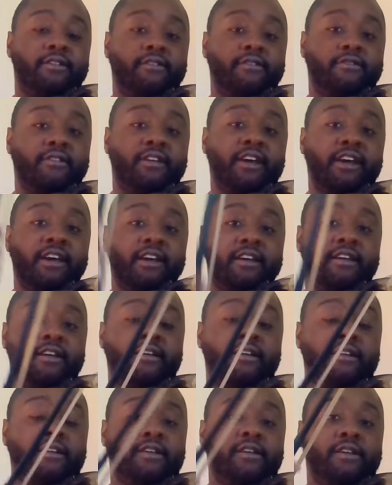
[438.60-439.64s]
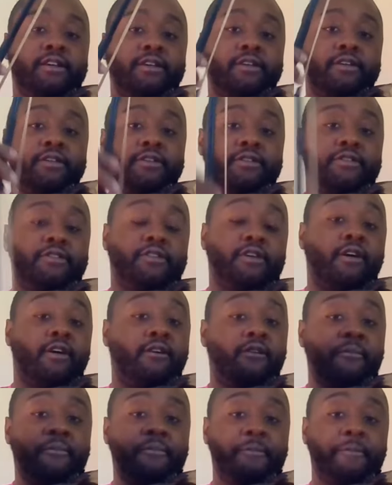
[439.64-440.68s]
Okay?
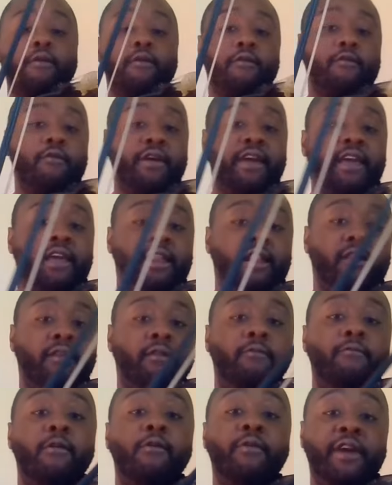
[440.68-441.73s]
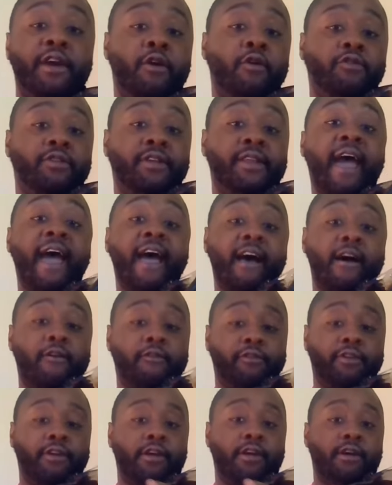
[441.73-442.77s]
So, when we go
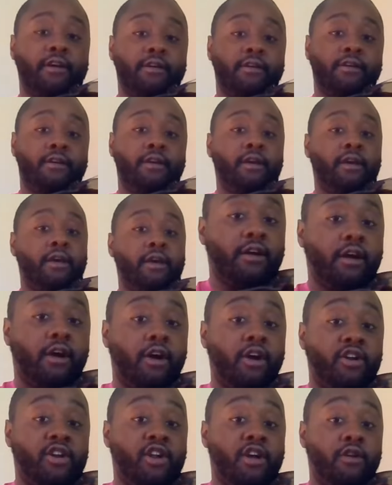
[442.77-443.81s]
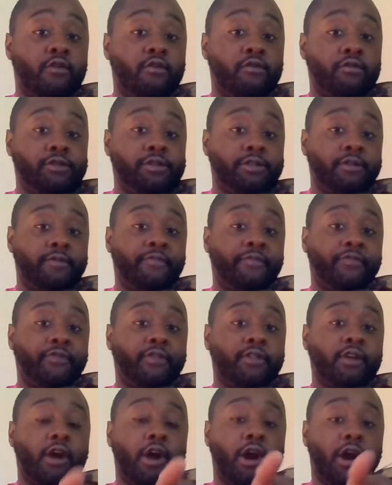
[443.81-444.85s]
down, our knuckles
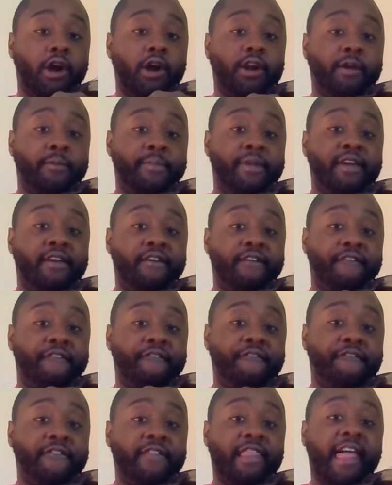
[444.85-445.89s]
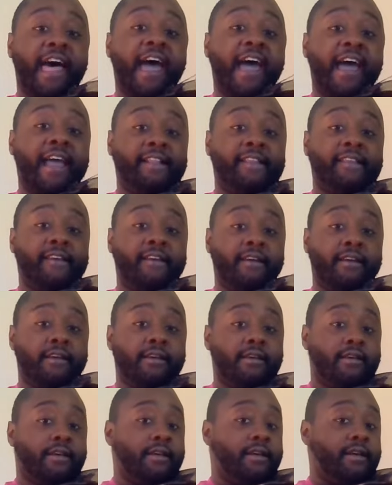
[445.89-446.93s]
are going to be flat,
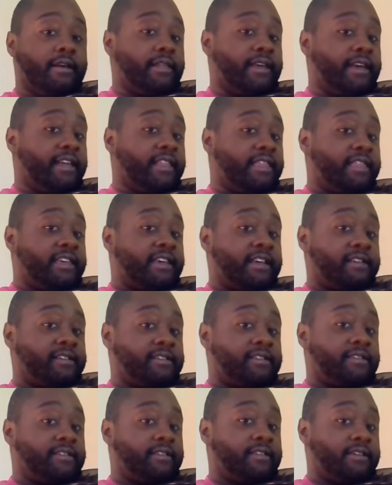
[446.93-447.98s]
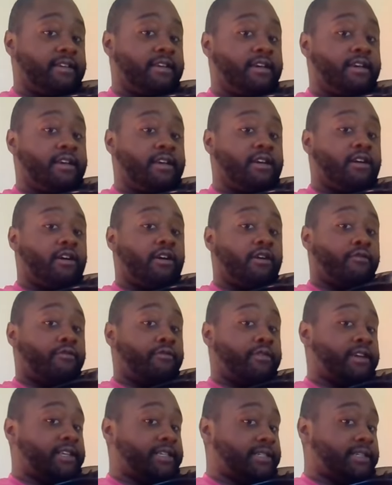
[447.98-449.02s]
like this. Our
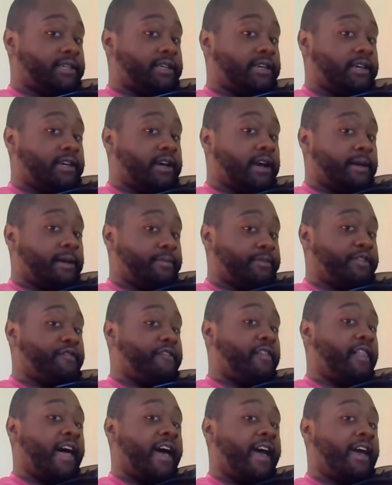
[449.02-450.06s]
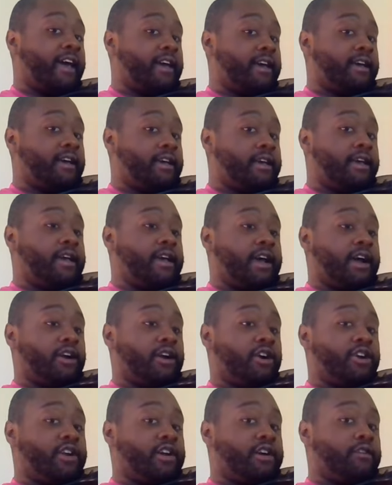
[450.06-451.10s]
wrist comes flat, and our
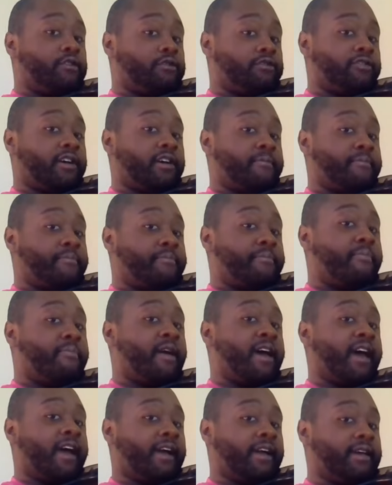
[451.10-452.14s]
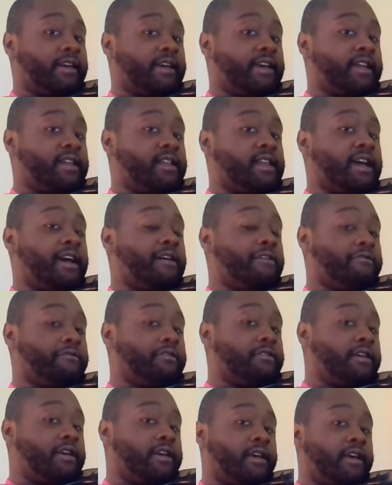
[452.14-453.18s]
knuckles come back and down.
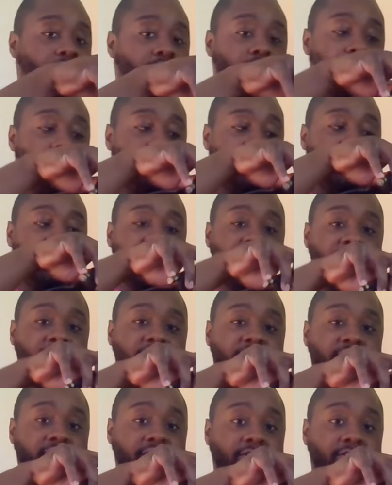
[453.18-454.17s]
So it'll be like this.